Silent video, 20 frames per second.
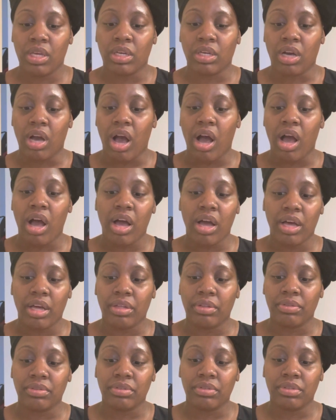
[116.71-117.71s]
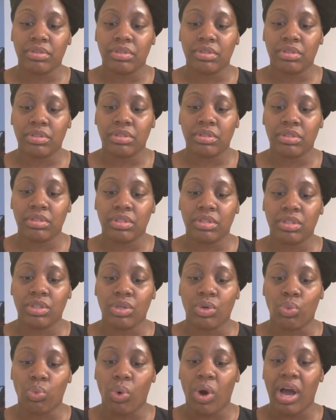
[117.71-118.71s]
God
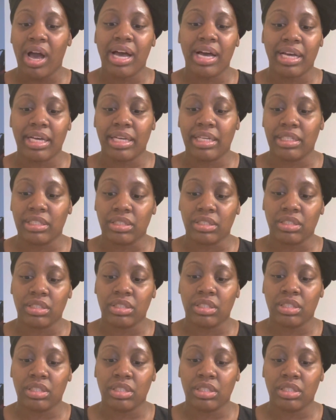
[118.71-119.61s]
want us